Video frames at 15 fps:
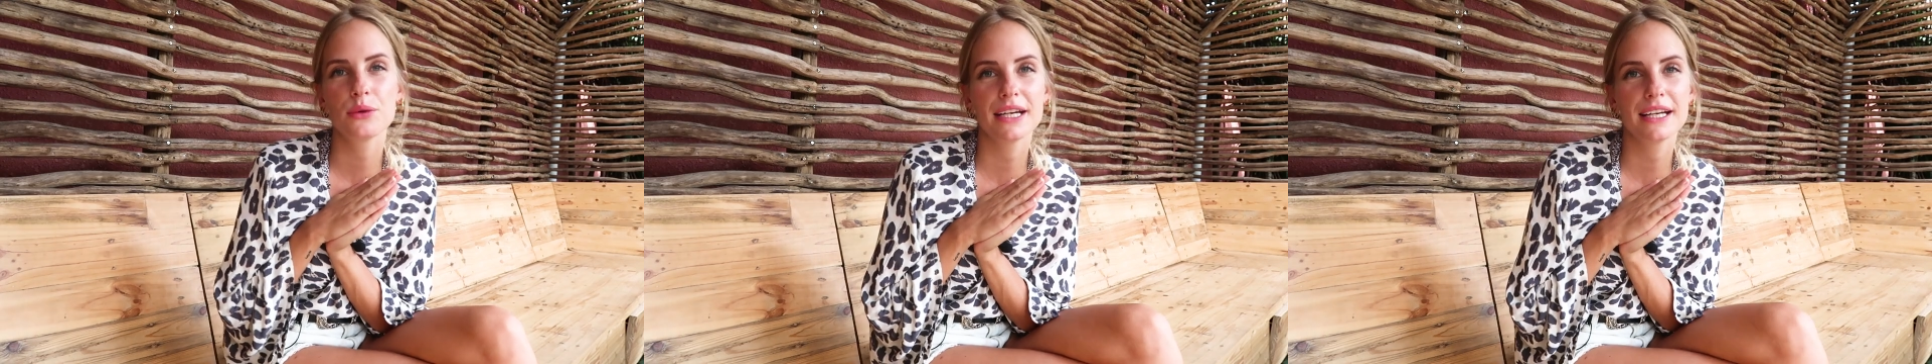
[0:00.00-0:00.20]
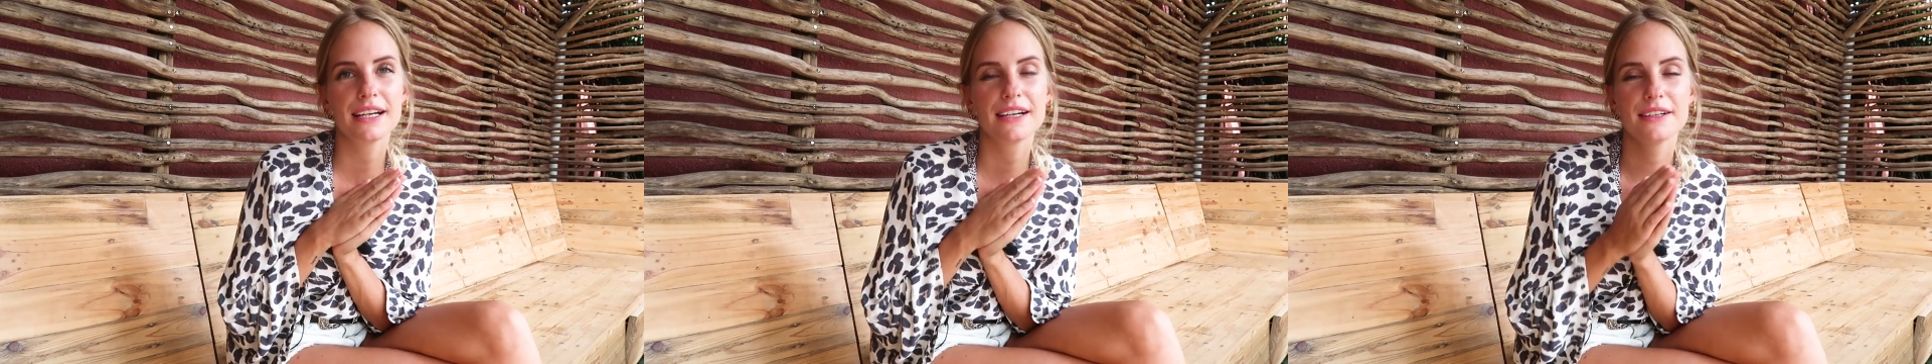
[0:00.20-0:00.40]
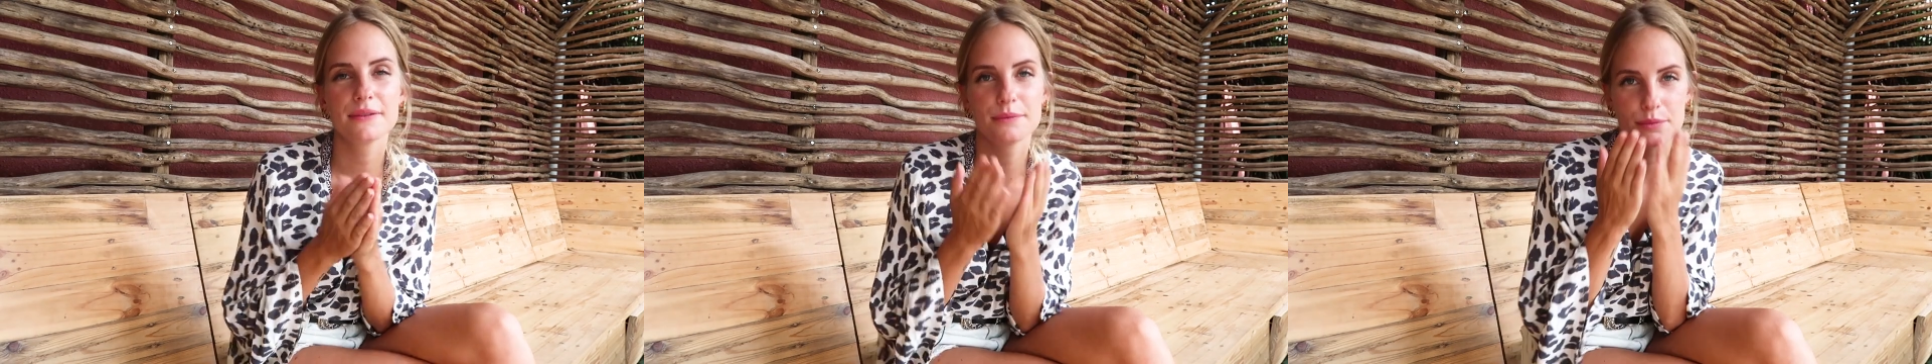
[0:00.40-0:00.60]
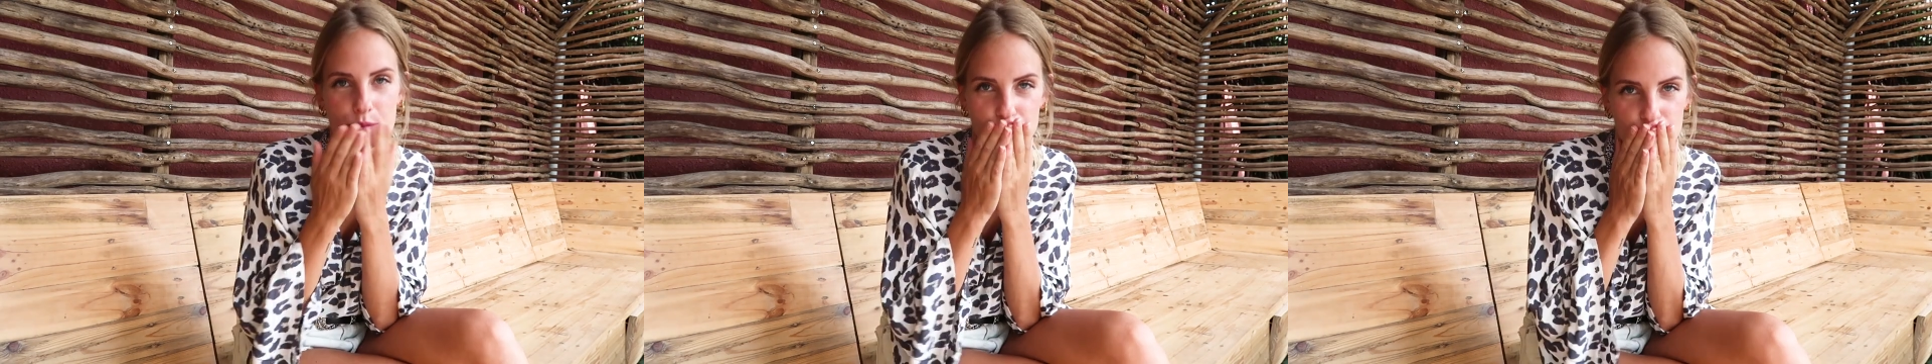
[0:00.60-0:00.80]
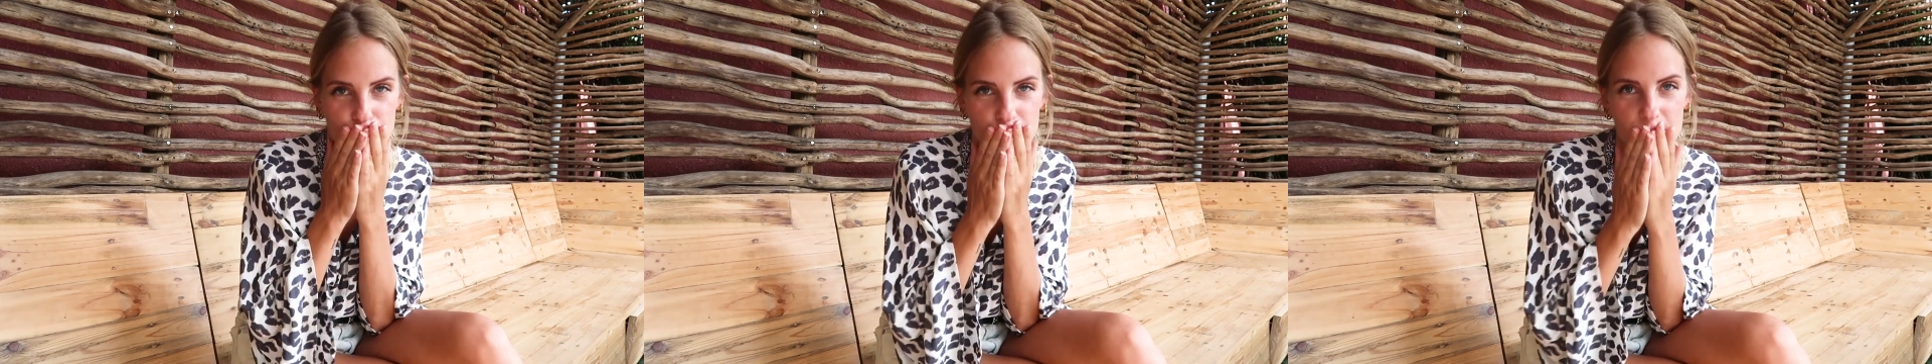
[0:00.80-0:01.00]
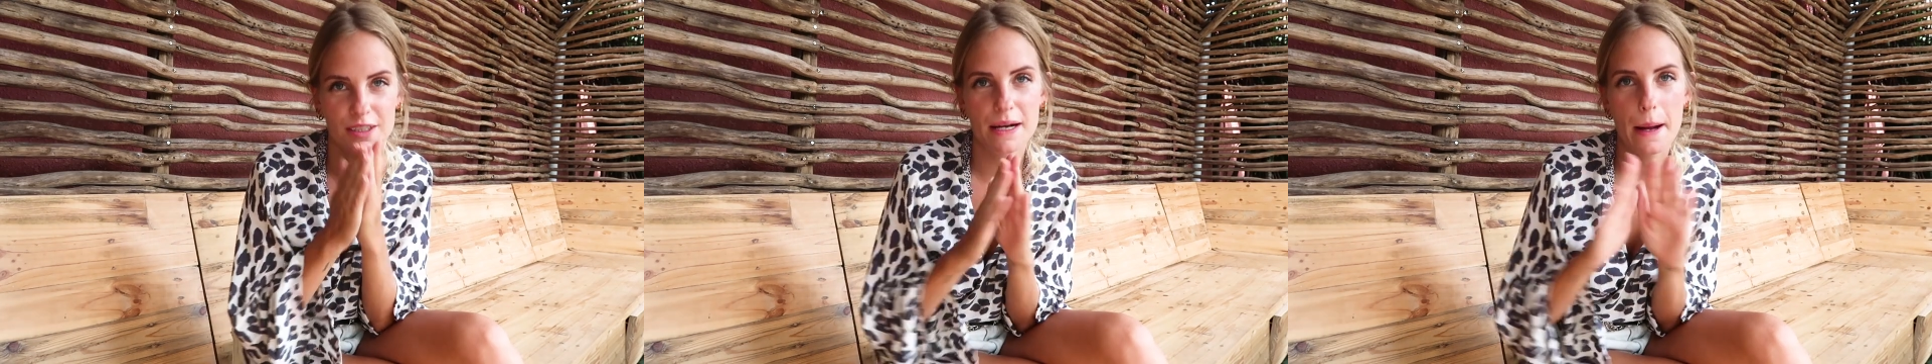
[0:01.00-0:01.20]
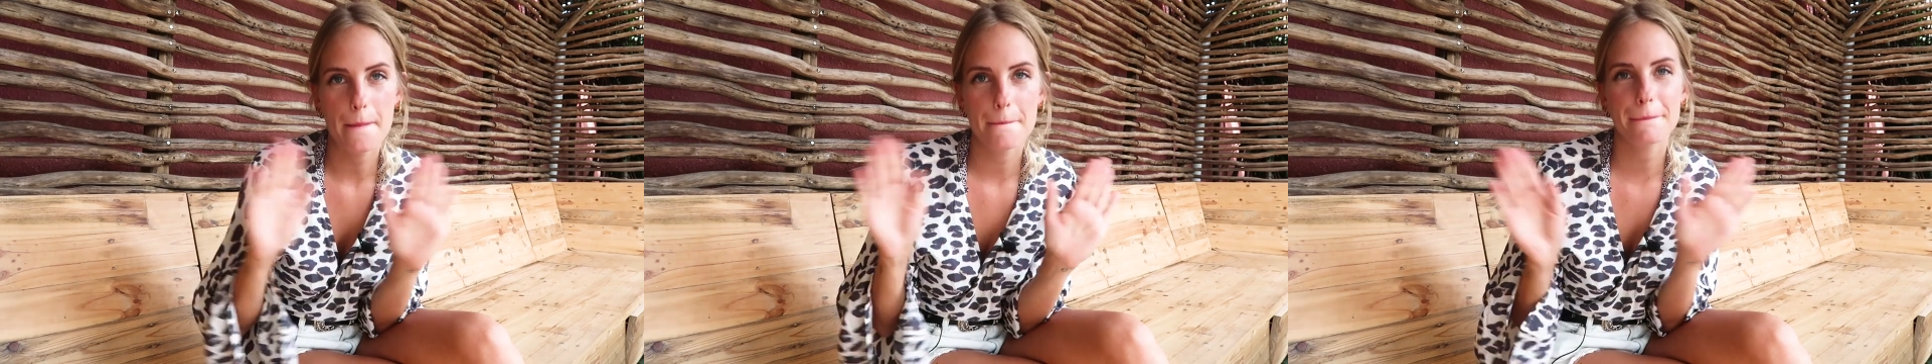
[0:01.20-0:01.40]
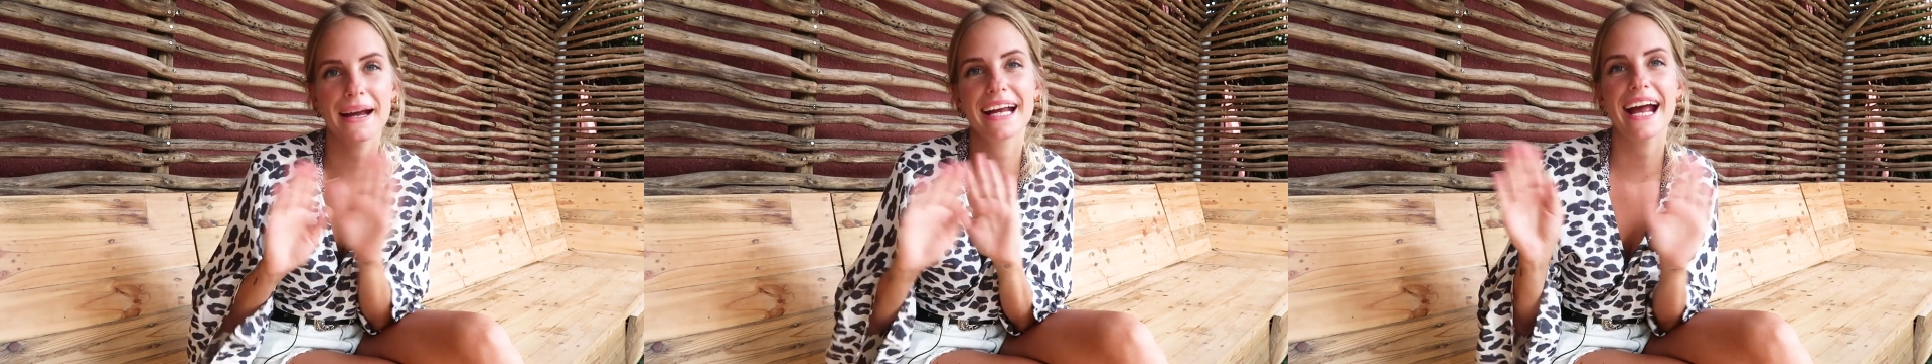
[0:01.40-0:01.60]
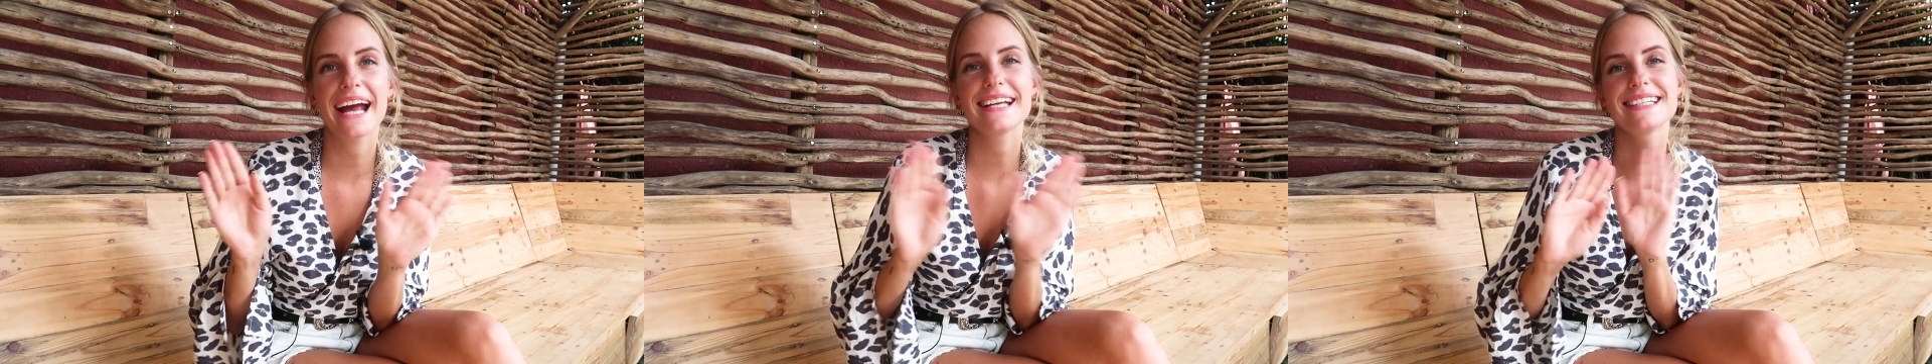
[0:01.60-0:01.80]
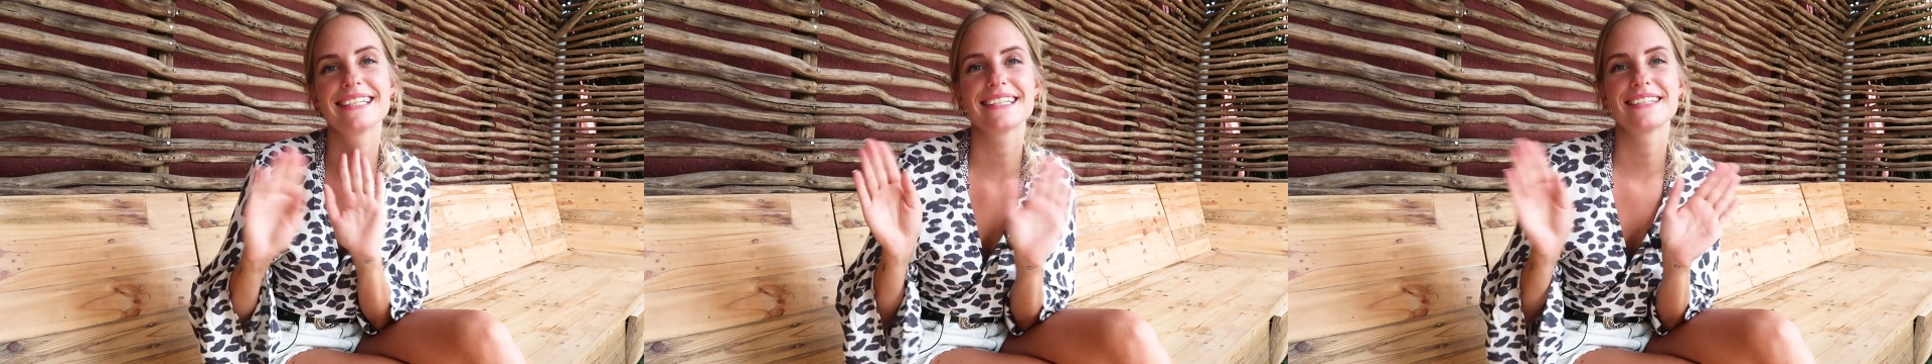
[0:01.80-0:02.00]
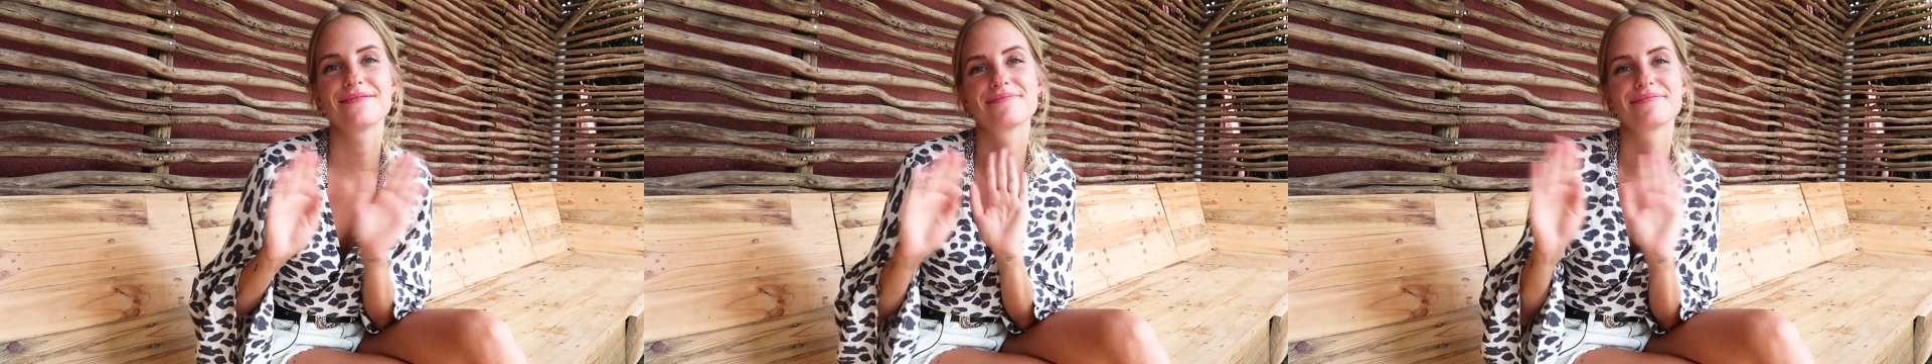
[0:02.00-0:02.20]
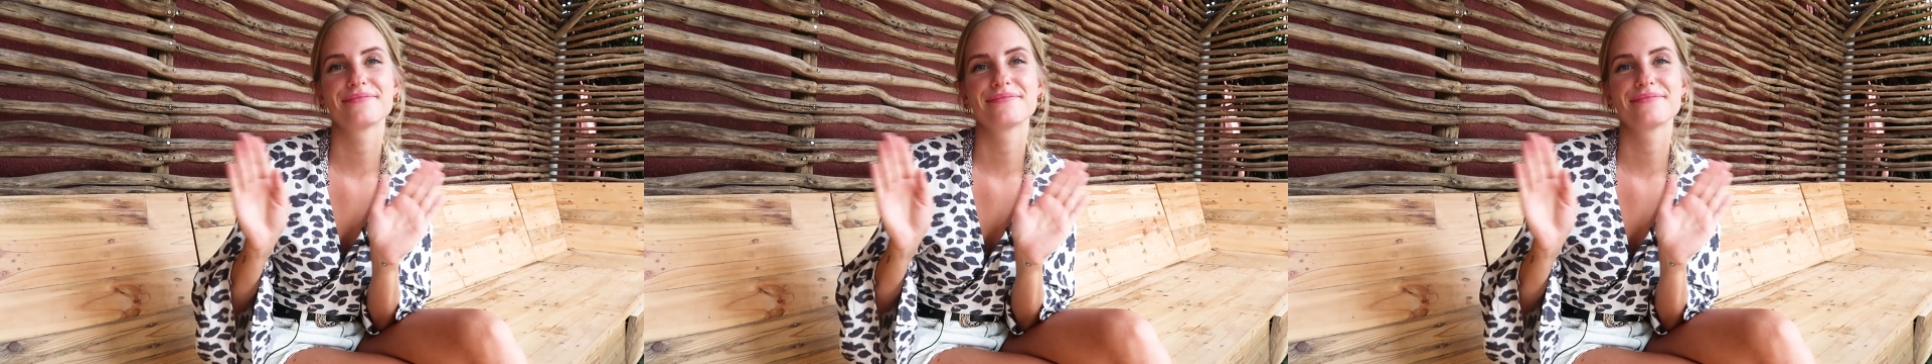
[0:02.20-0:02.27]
week. Bye, guys.